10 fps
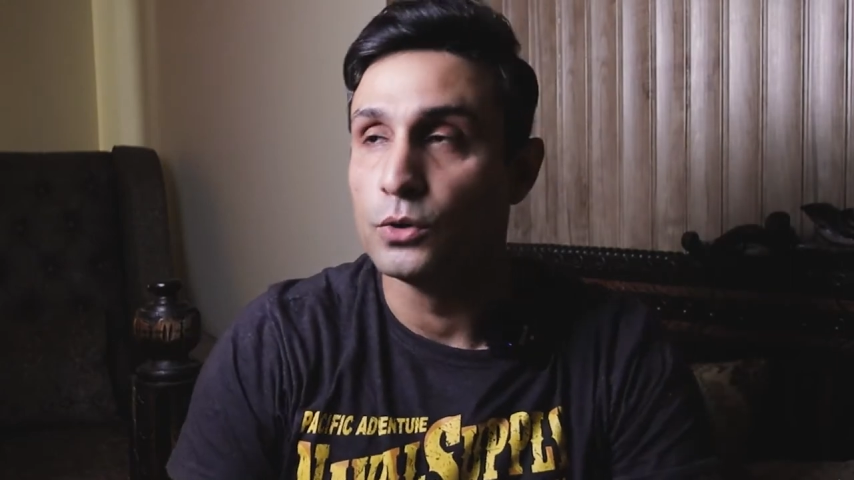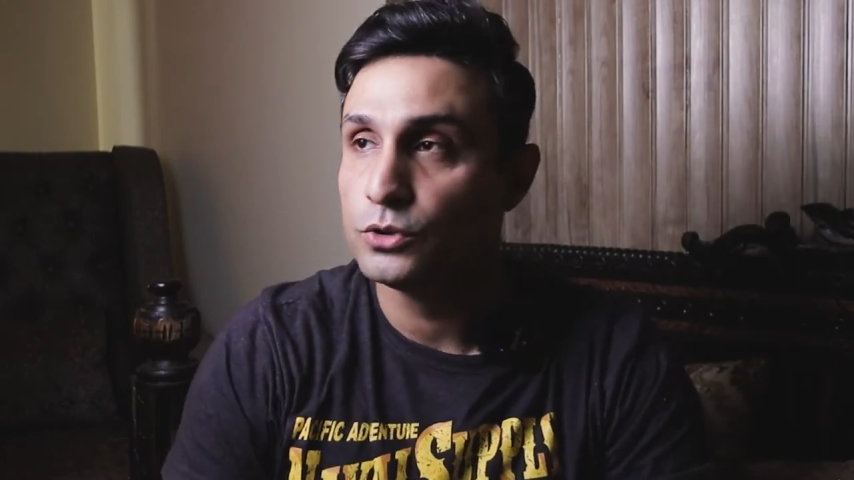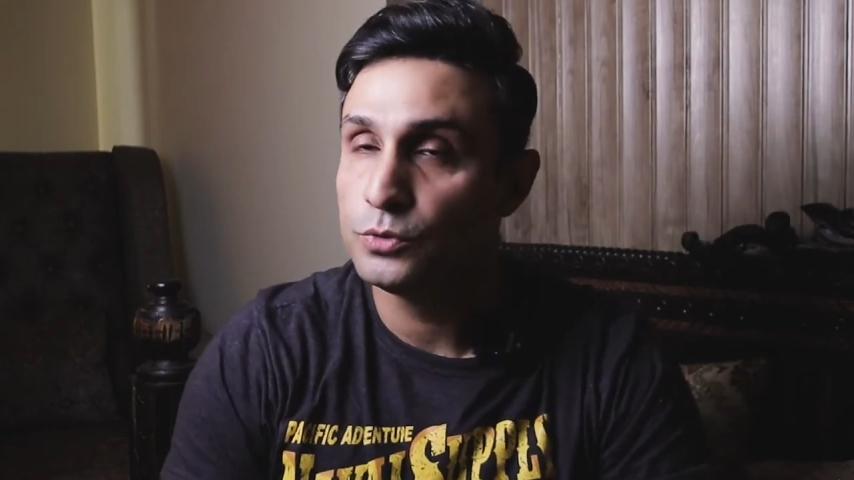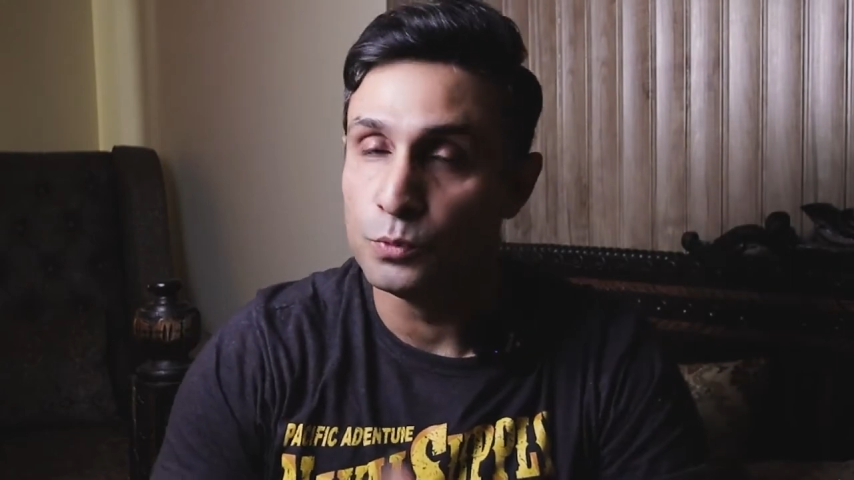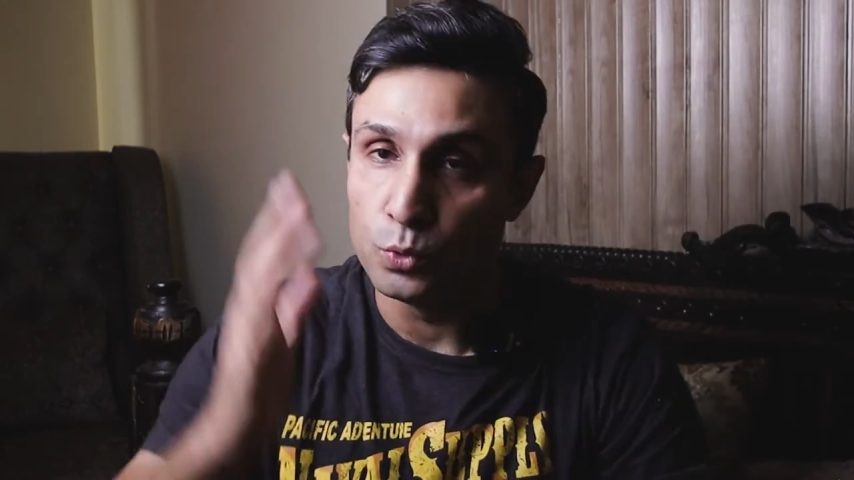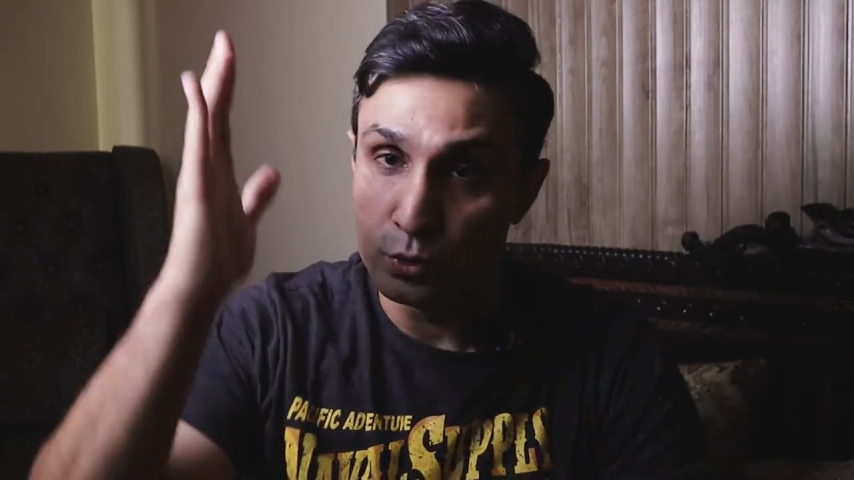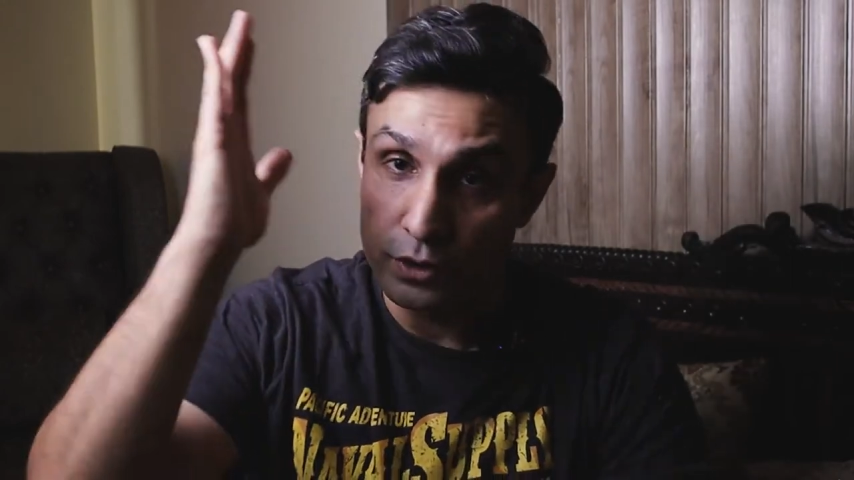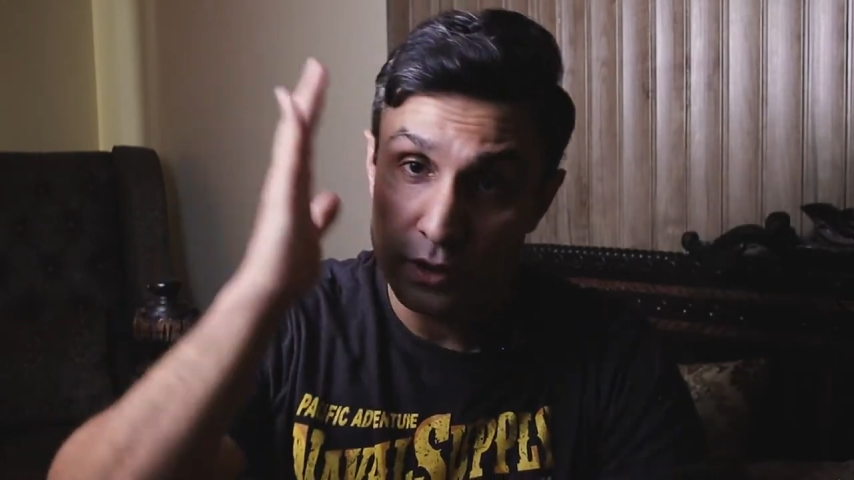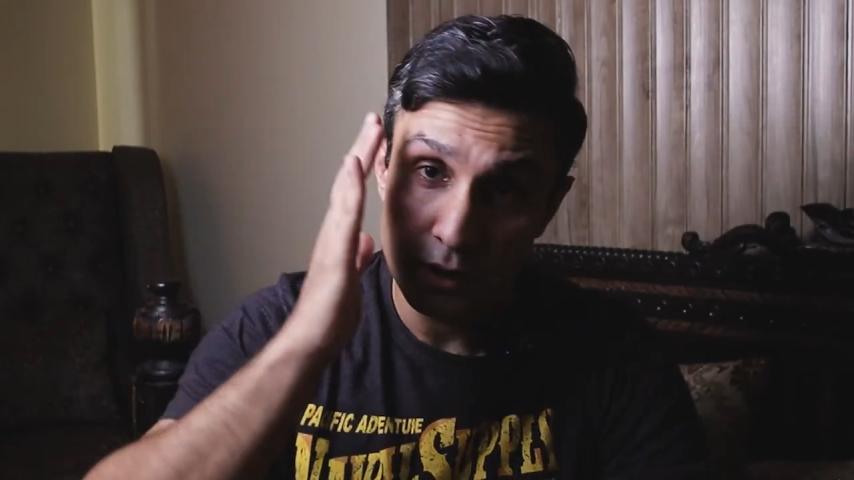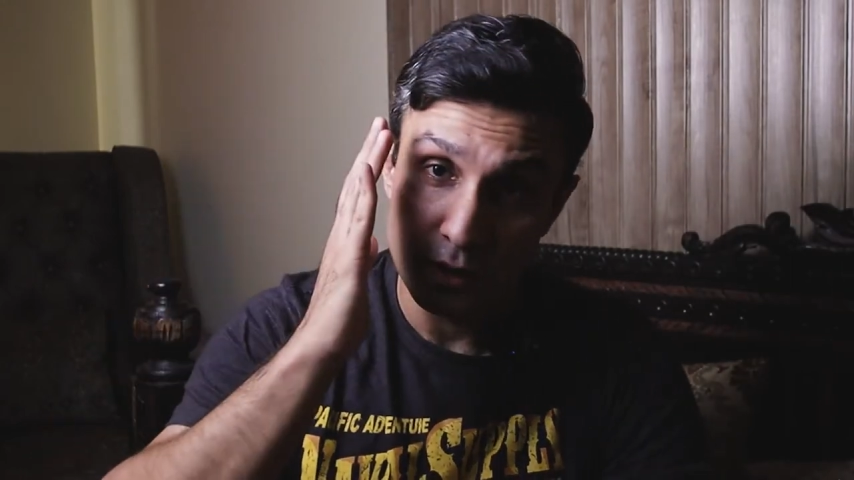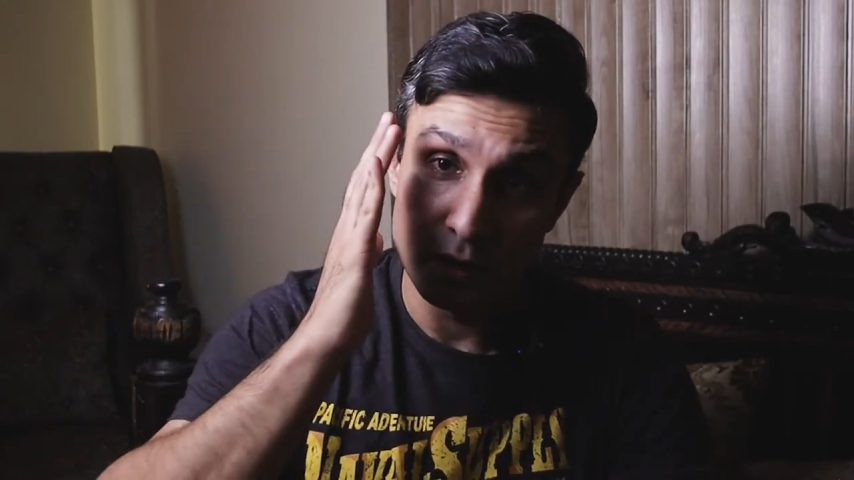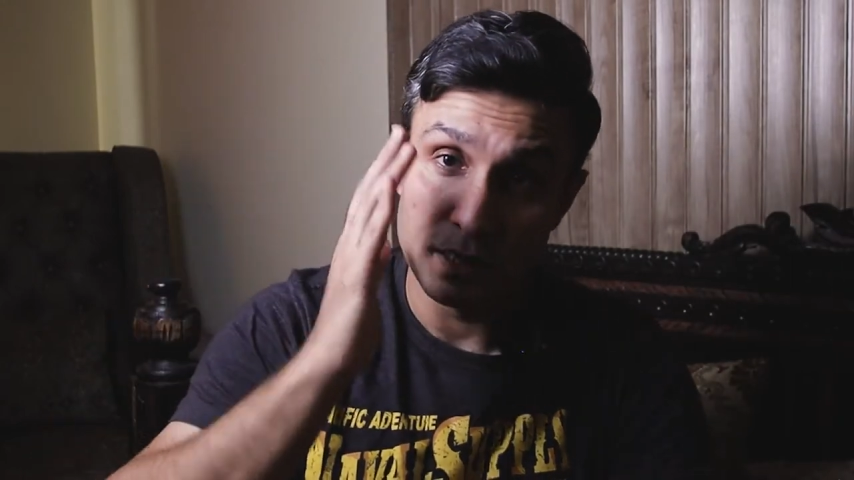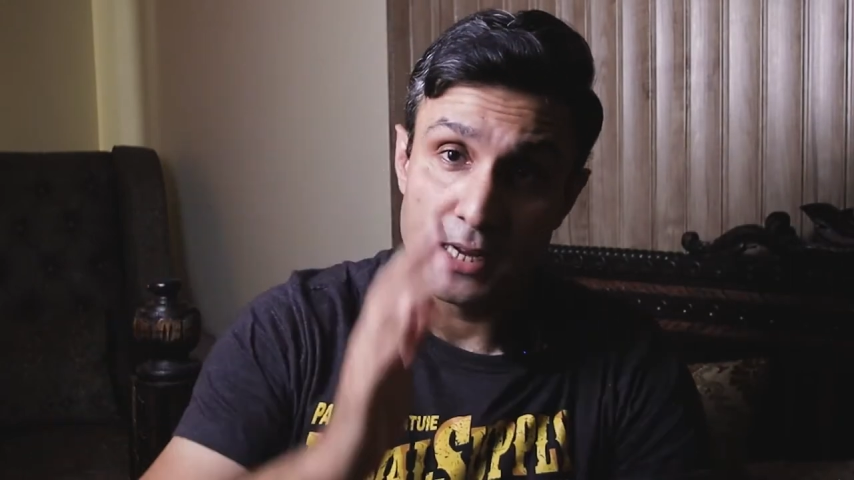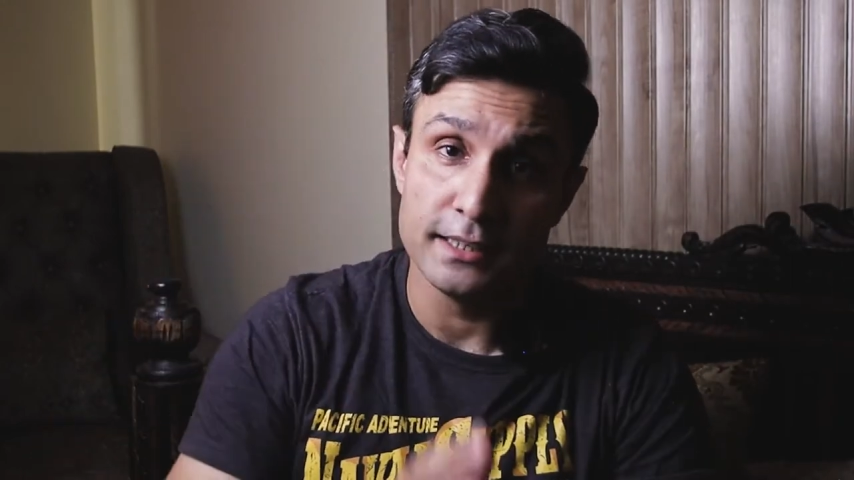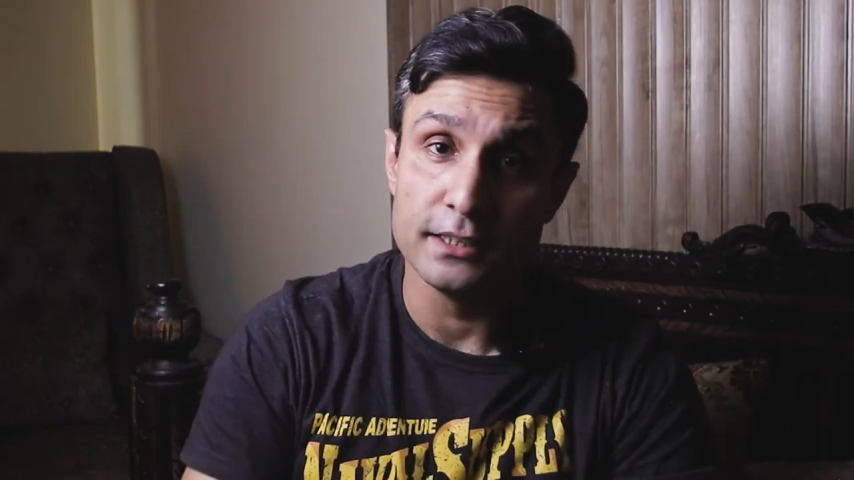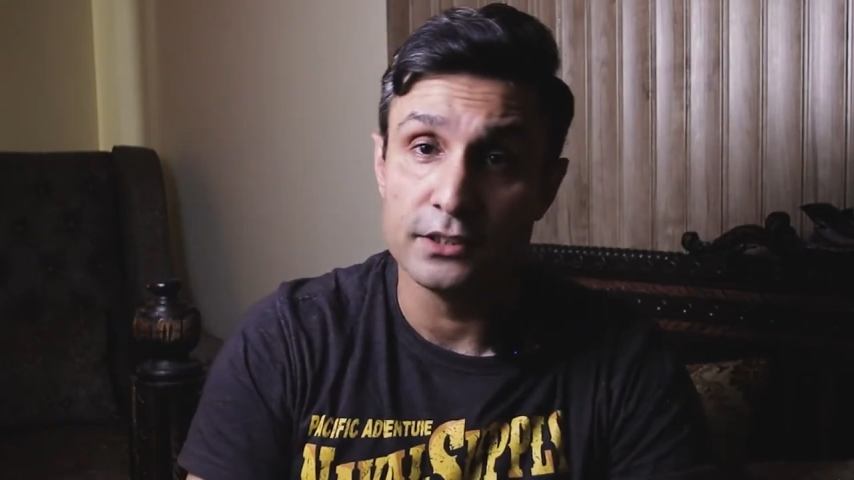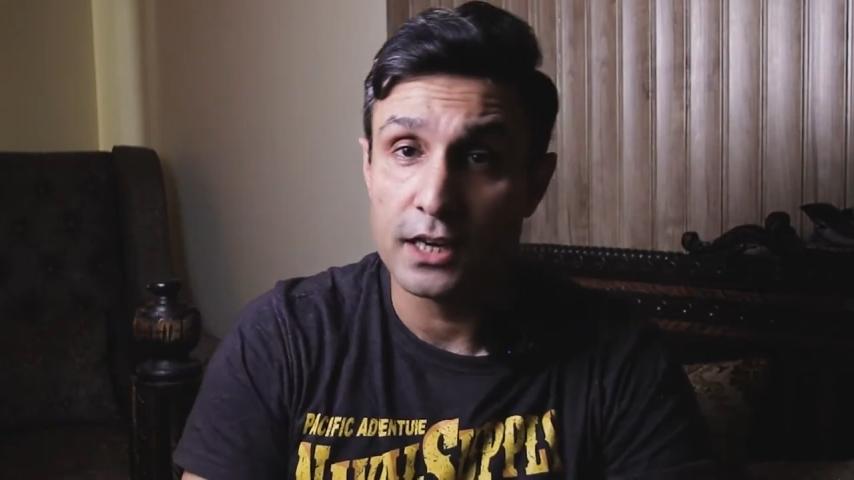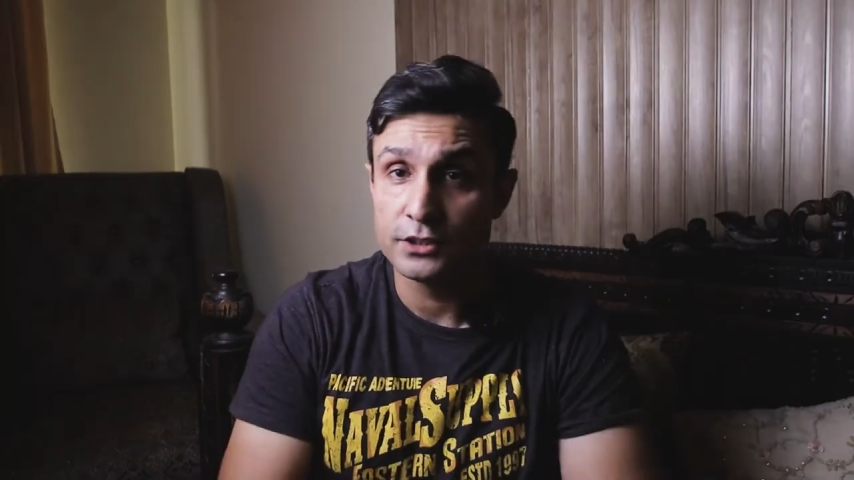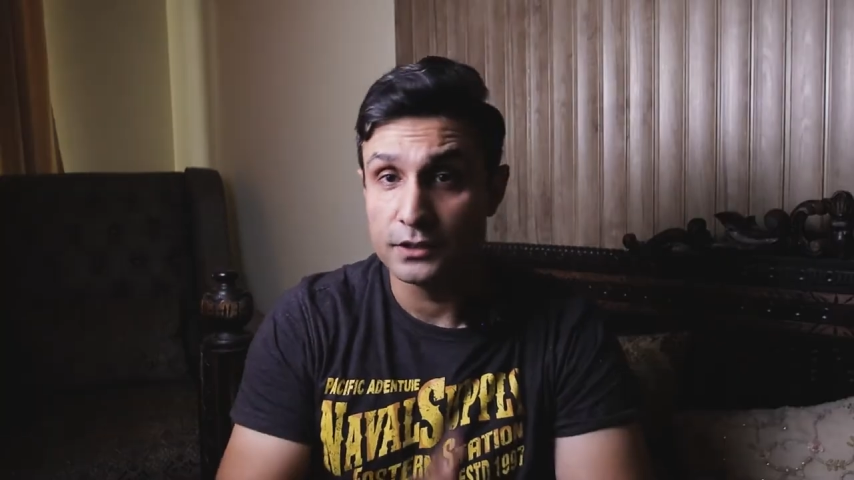smooth lighting touch,